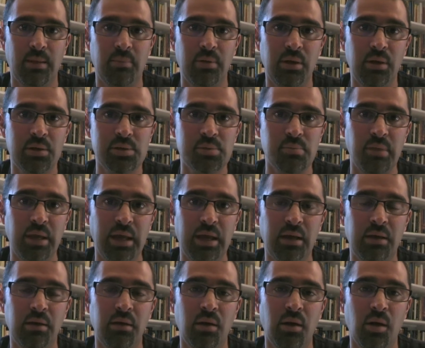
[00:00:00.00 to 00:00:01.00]
because
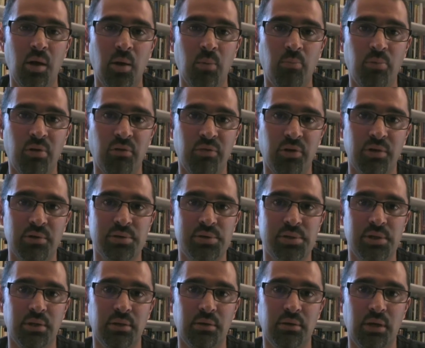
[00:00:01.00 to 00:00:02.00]
man
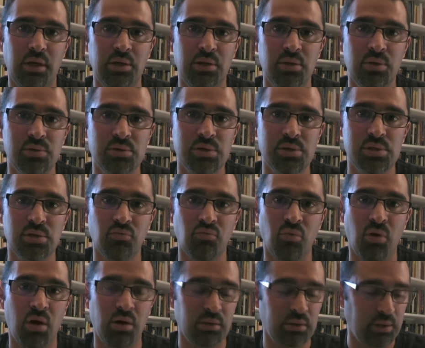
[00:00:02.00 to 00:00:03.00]
perverts it and uses it
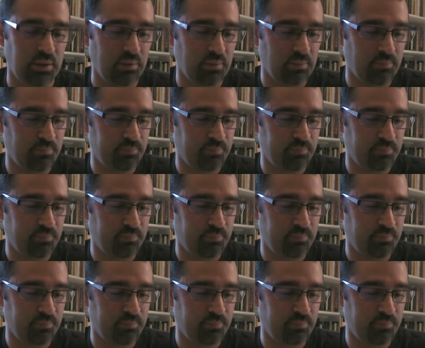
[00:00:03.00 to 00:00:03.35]
wrongly.